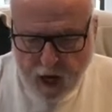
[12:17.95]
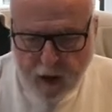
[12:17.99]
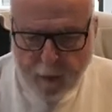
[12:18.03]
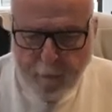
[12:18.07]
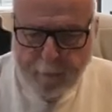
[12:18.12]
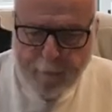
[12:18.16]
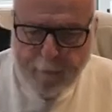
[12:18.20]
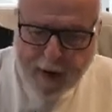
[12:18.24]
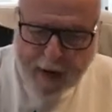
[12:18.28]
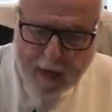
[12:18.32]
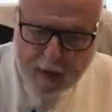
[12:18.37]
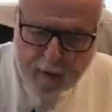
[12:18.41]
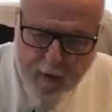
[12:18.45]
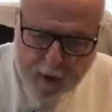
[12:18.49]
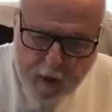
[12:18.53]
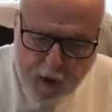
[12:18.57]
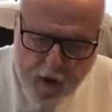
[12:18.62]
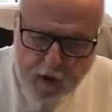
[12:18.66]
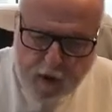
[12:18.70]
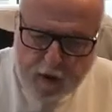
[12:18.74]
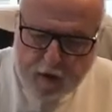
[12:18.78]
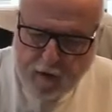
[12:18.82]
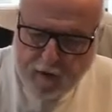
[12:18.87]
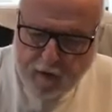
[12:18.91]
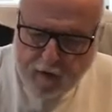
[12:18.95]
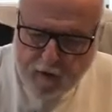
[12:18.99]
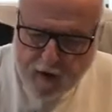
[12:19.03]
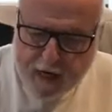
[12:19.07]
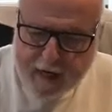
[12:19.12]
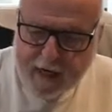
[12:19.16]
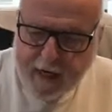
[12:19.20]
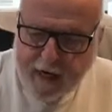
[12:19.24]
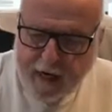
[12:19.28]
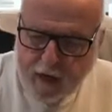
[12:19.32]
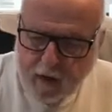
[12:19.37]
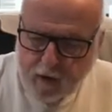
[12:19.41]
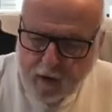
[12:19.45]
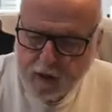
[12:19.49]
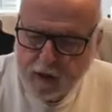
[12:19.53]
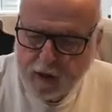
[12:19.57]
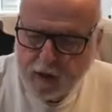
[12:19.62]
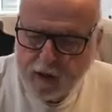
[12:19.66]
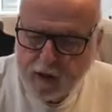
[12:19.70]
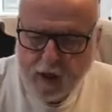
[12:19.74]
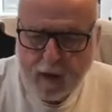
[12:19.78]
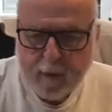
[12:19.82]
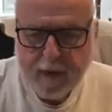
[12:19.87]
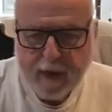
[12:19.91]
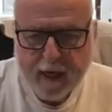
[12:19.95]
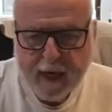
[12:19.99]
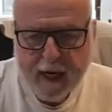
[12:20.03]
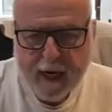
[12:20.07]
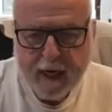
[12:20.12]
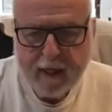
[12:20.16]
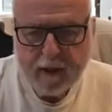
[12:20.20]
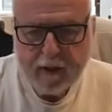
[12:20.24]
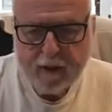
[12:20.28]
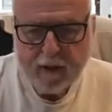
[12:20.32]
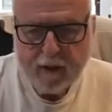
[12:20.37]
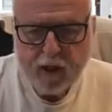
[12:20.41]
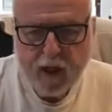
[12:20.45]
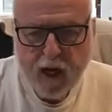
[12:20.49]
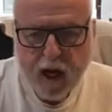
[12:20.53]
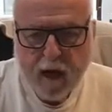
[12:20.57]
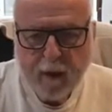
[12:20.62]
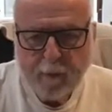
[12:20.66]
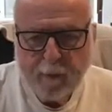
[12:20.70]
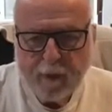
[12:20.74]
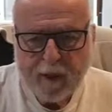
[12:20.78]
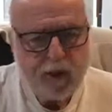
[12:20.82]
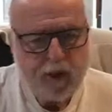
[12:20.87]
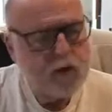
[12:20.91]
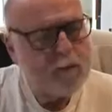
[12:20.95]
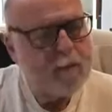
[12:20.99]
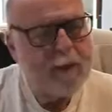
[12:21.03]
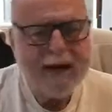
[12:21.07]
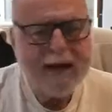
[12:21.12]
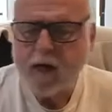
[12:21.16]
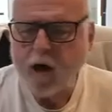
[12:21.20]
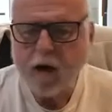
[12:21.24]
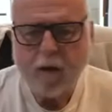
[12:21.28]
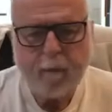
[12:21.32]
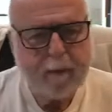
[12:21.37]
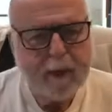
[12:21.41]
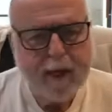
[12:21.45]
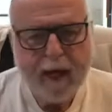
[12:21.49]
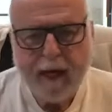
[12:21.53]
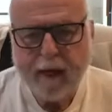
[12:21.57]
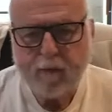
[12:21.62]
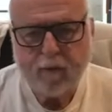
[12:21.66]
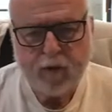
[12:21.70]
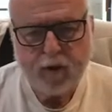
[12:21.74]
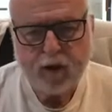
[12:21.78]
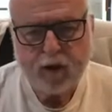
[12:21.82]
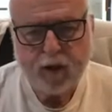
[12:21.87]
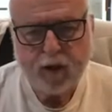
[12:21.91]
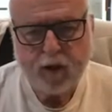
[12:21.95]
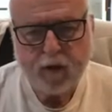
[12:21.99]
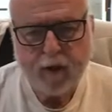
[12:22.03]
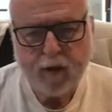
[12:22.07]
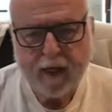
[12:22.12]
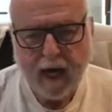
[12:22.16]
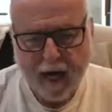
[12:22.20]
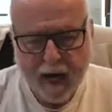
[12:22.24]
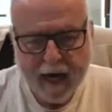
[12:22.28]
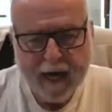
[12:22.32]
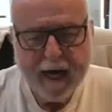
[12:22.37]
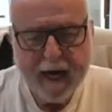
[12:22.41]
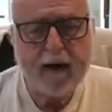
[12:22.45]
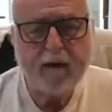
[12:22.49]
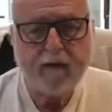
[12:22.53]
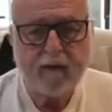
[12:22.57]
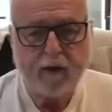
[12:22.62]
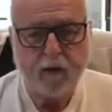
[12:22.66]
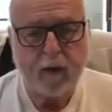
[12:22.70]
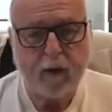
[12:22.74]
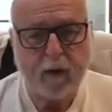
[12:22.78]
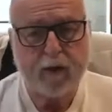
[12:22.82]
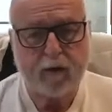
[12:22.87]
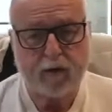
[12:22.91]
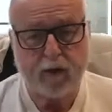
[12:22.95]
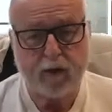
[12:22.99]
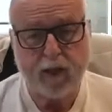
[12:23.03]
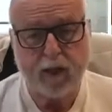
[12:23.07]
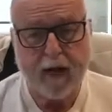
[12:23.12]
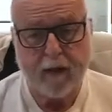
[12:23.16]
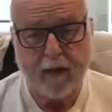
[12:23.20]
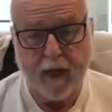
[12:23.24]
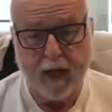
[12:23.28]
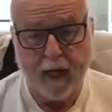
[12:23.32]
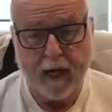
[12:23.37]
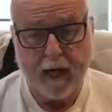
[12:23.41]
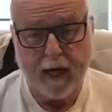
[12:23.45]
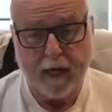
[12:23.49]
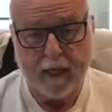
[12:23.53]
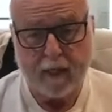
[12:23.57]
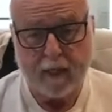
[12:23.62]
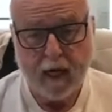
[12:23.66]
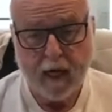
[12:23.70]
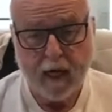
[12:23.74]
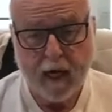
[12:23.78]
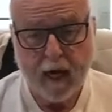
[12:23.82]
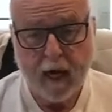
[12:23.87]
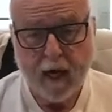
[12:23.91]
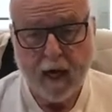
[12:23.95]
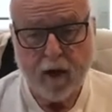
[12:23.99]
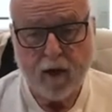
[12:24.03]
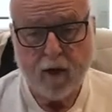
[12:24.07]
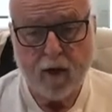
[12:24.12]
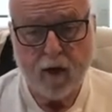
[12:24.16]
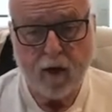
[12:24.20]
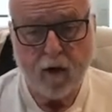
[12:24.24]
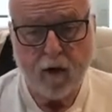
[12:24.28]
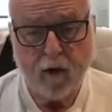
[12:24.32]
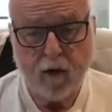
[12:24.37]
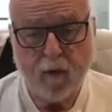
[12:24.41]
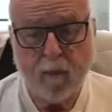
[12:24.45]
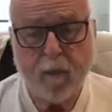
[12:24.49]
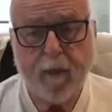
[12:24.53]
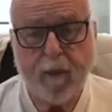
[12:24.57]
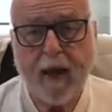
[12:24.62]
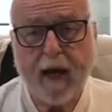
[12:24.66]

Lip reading: Maybe you can find out something else, but you may not be able to, and I have to understand that. You know,